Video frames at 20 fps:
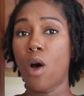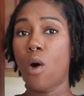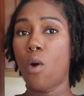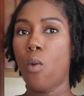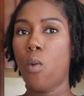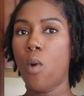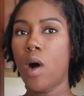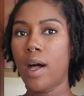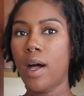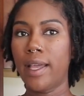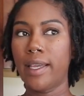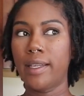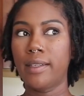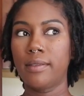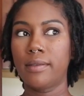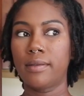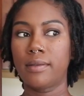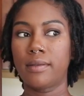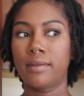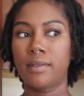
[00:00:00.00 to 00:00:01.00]

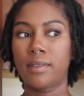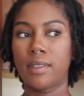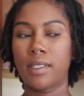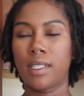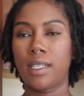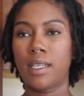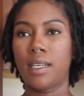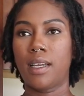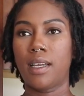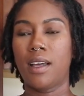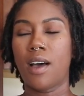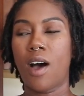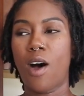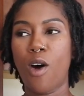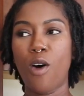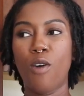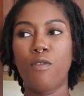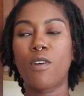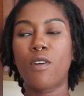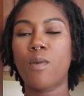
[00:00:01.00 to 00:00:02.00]
One,
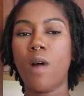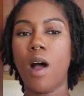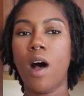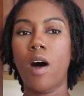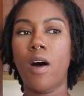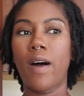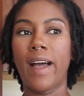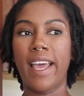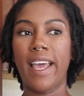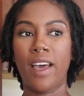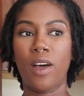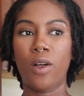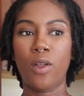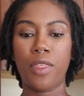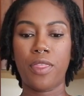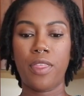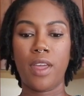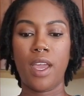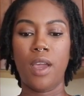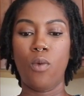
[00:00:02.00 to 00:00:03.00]
overall
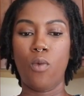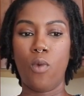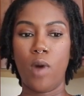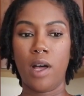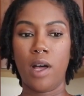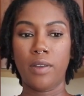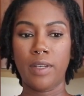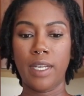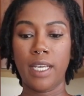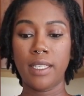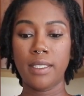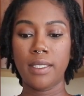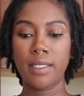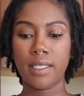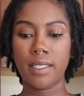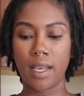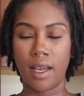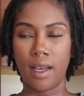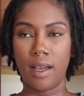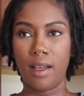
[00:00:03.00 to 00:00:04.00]
health and
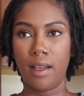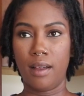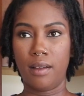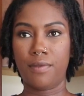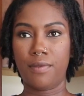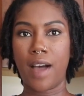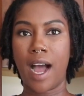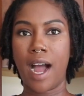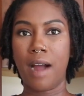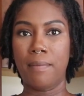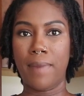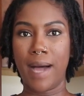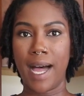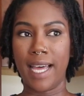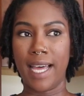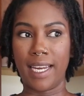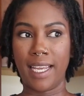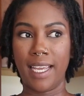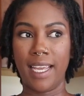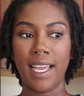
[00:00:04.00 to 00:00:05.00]
wellness of our
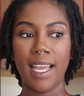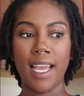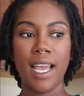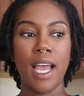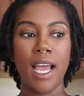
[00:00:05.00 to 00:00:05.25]
body.